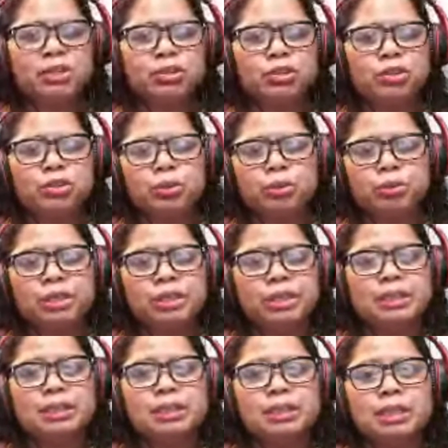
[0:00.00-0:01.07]
unit,
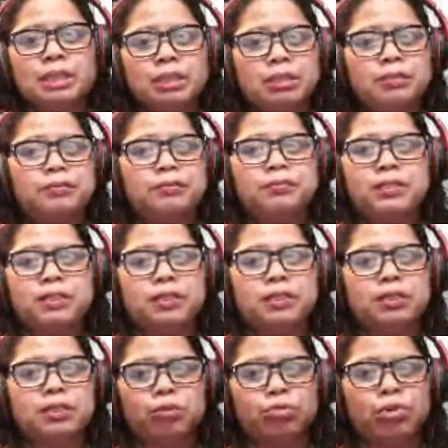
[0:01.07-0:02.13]
the
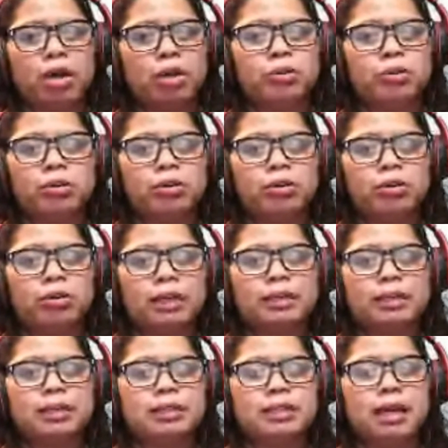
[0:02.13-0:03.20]
rubber, like the
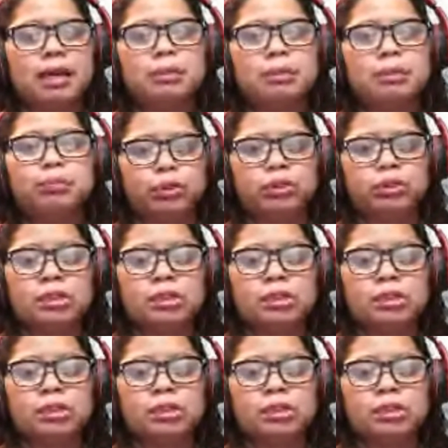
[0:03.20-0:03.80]
tub boot,